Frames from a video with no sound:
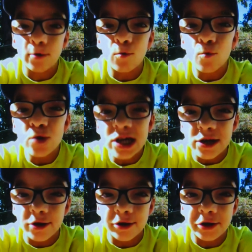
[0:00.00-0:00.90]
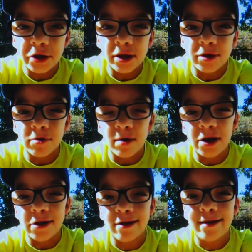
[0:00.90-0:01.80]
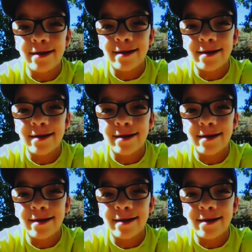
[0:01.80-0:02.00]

a weird situation,